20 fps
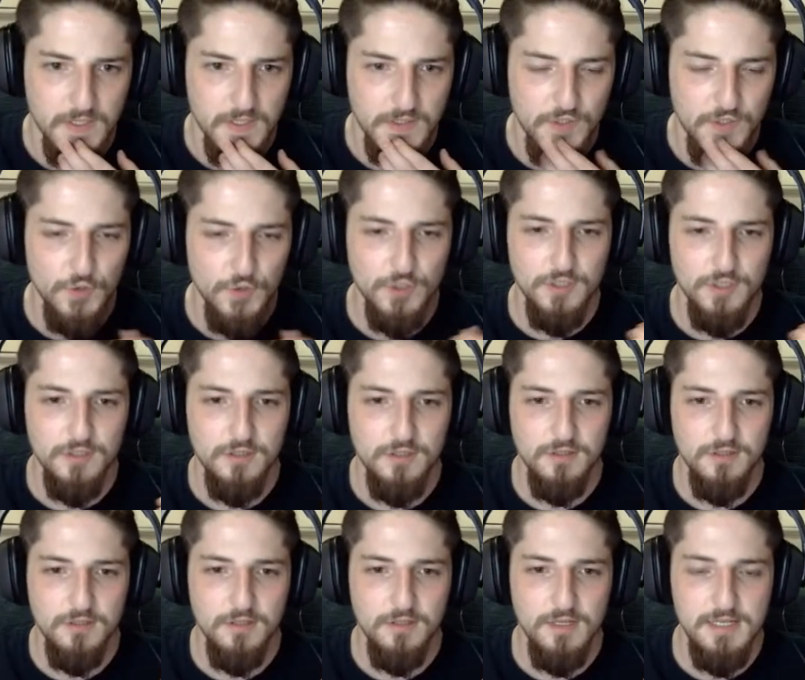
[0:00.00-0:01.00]
So
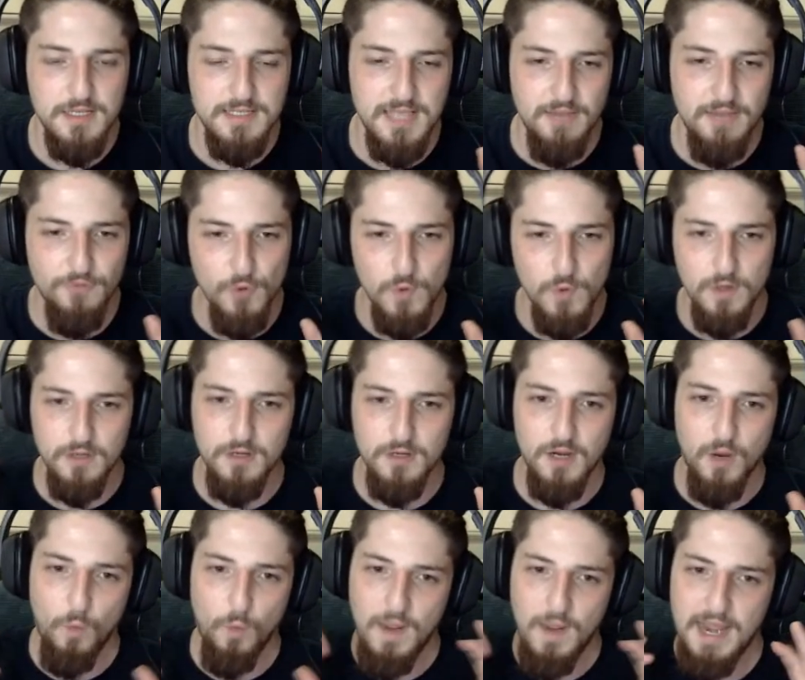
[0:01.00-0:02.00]
is everyone
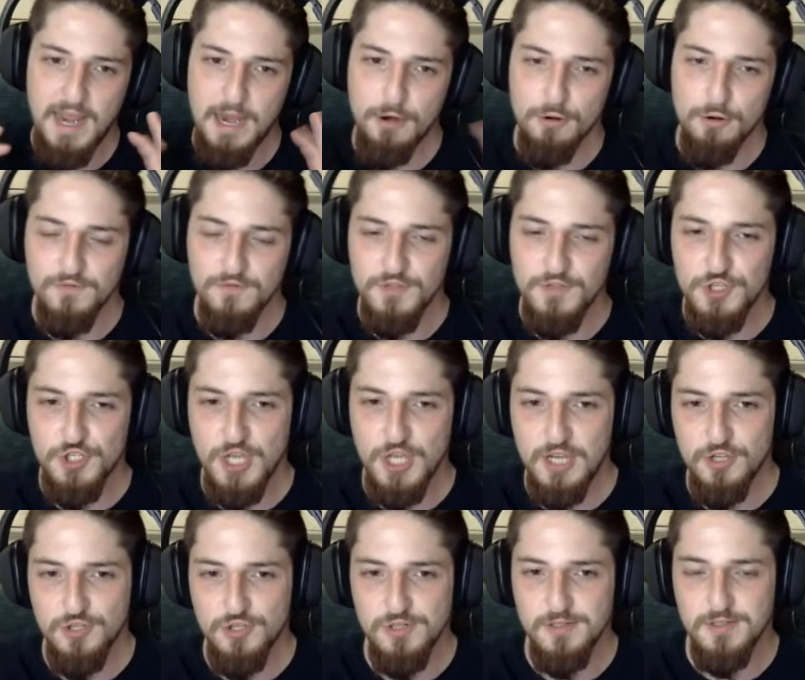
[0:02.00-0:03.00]
aware of the
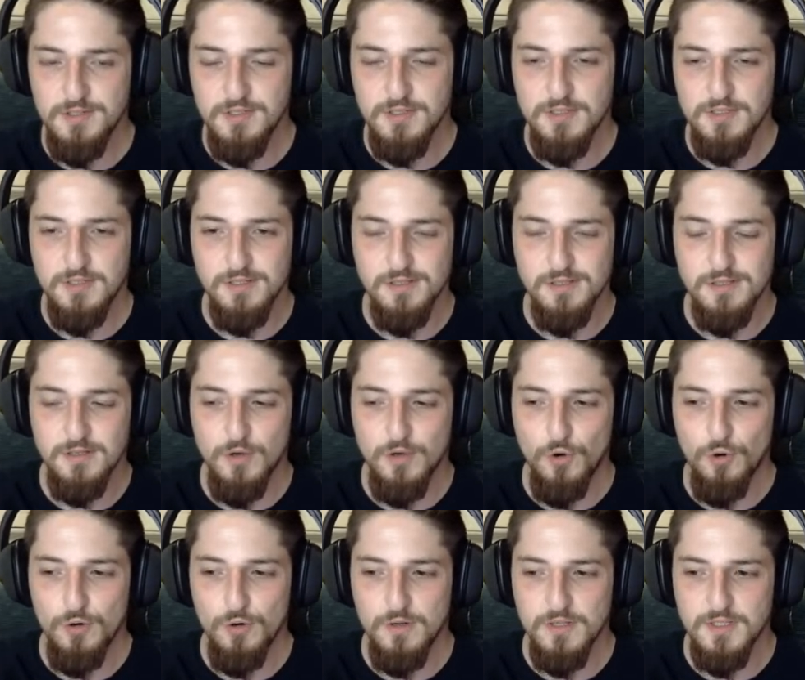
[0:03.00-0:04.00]
changes,
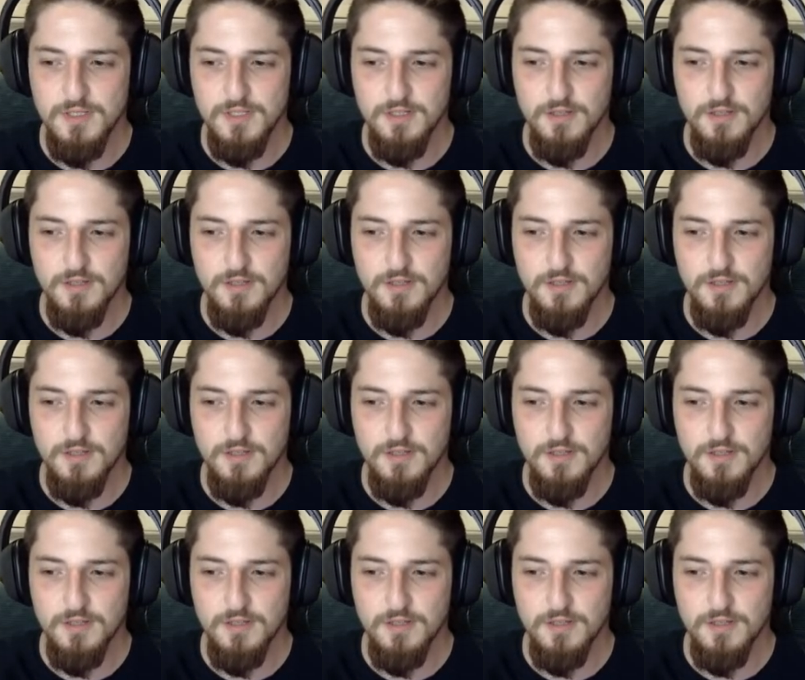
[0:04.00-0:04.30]
or is it